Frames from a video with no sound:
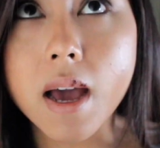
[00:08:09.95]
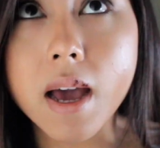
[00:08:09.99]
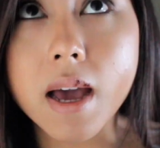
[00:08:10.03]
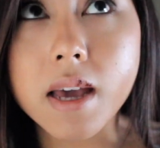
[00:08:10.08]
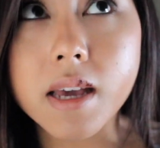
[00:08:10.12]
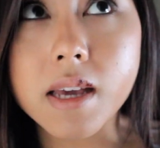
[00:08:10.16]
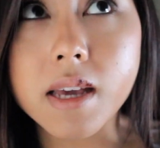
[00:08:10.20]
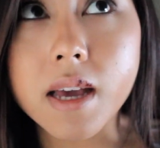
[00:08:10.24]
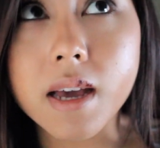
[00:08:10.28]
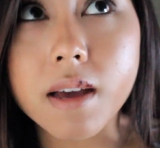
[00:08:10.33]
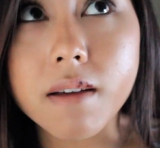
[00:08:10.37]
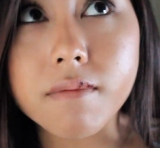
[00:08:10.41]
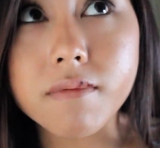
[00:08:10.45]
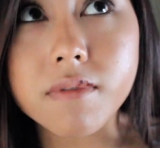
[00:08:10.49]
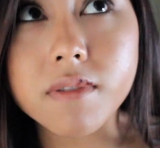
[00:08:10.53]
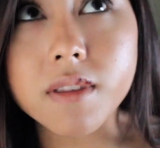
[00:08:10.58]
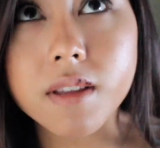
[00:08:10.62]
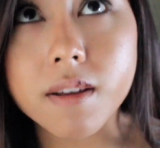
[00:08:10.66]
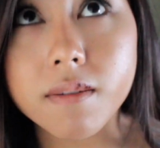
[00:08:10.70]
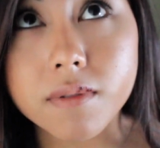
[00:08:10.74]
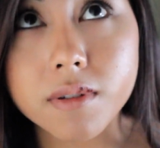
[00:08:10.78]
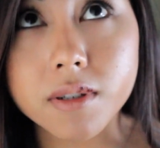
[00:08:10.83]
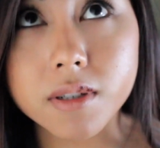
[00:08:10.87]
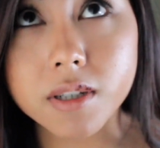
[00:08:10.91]
I have
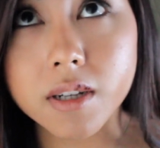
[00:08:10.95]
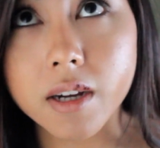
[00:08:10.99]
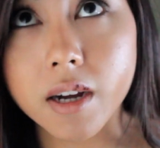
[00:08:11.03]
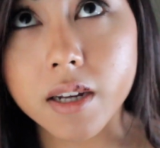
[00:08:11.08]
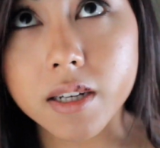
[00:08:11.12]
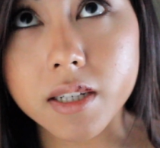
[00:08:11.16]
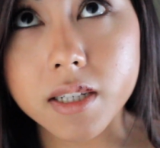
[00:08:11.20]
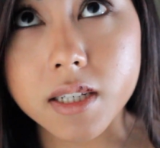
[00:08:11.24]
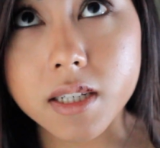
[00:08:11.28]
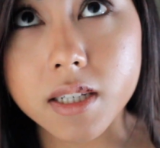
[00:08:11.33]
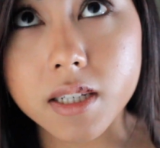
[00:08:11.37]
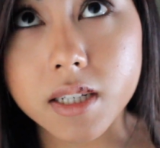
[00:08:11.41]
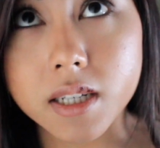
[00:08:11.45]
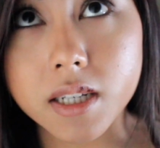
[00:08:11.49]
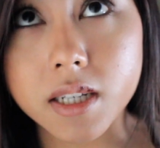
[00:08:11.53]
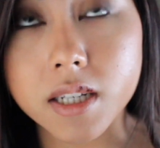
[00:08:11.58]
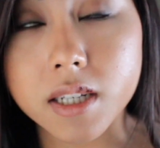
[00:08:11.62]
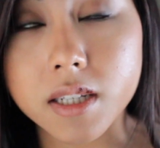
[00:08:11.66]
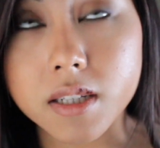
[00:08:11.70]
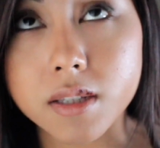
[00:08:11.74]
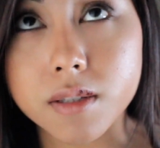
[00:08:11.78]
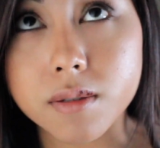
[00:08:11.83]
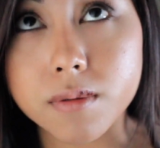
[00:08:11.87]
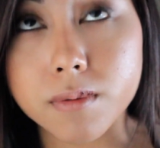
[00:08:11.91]
never gotten
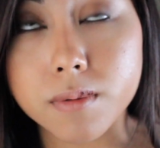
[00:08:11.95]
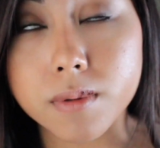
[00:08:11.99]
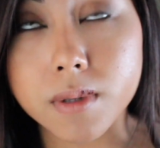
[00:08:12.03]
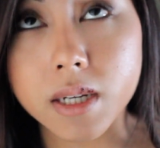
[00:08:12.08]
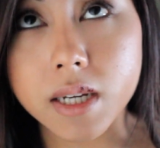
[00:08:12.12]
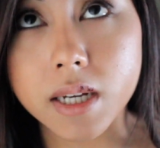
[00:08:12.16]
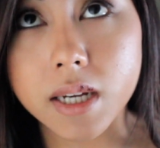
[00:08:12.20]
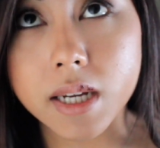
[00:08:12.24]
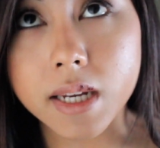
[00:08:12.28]
into